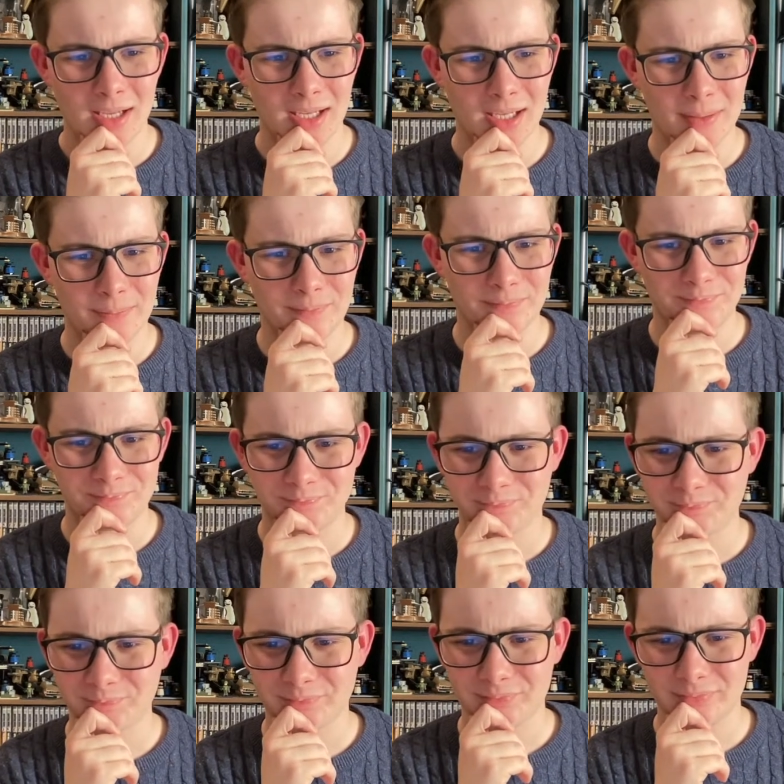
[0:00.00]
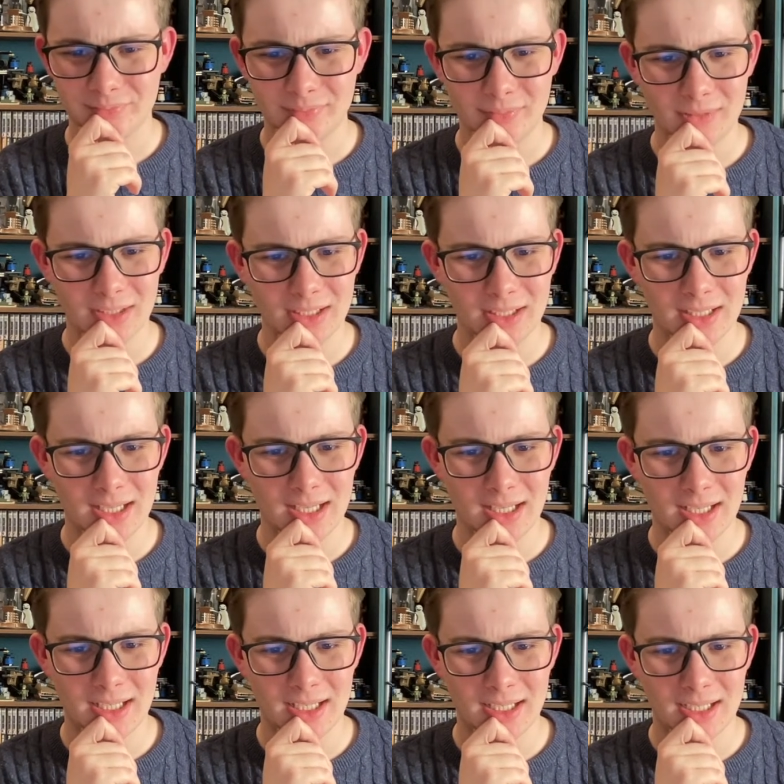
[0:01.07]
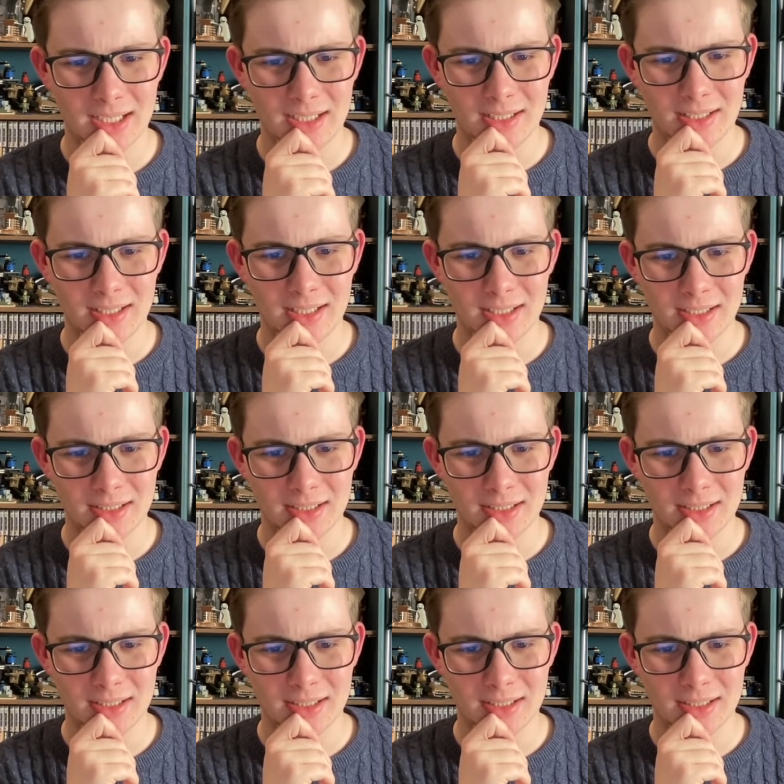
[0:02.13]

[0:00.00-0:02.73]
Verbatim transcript: Um, uh,